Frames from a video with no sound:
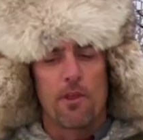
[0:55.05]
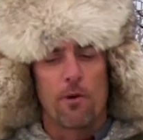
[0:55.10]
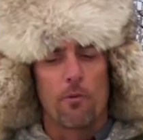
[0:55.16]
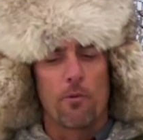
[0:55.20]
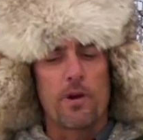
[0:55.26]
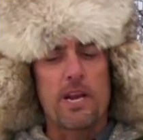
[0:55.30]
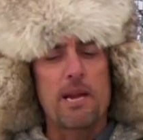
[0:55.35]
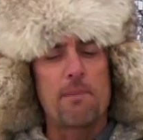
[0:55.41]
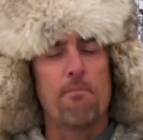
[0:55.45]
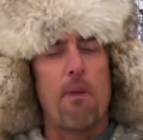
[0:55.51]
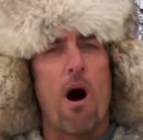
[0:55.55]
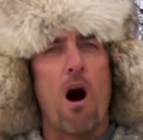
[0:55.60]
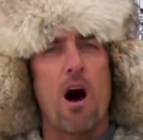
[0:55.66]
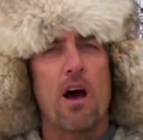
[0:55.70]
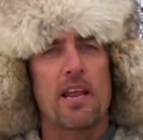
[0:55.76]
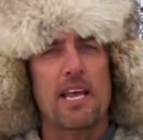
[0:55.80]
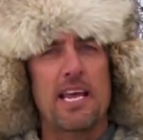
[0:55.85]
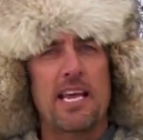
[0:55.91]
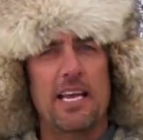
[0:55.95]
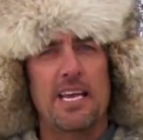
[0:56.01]
the reed
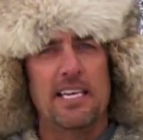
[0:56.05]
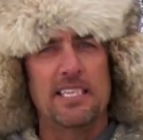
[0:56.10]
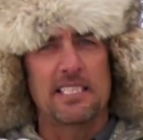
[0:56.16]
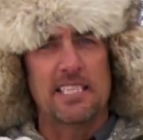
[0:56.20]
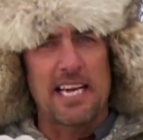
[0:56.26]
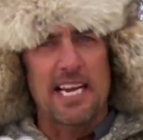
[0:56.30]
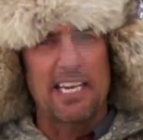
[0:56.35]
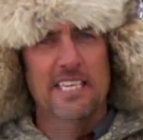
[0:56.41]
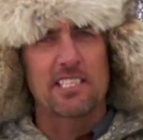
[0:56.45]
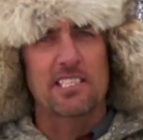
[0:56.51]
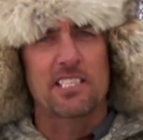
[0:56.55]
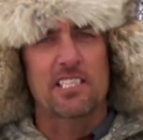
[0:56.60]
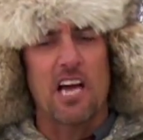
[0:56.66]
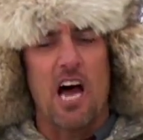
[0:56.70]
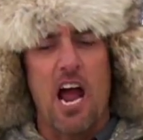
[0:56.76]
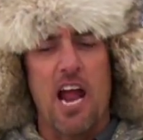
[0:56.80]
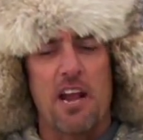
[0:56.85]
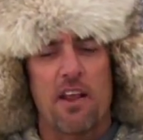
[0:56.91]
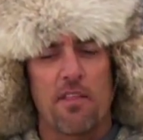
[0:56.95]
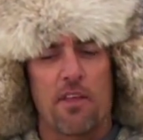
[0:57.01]
body is
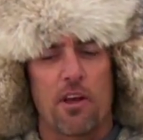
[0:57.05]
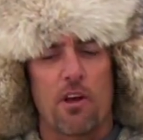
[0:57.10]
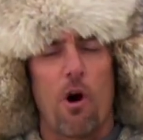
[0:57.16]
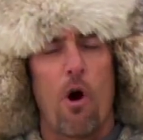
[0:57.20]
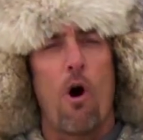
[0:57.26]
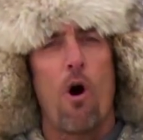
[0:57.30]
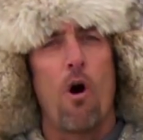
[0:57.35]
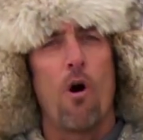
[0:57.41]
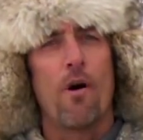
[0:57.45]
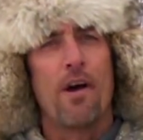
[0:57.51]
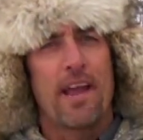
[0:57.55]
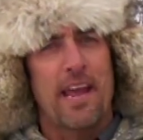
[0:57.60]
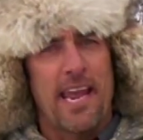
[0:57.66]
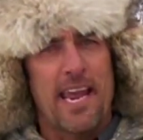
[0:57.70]
inside of the call,